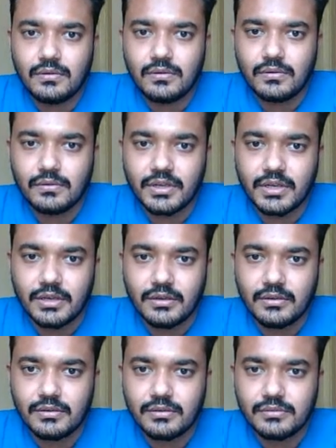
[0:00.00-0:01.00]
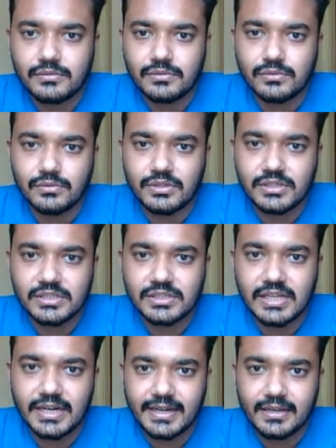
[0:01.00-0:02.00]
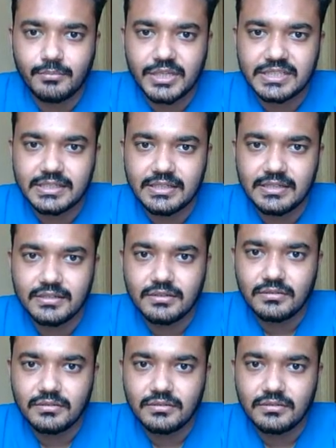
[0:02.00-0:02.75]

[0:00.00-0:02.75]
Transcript: Okay, so this is getting messy here,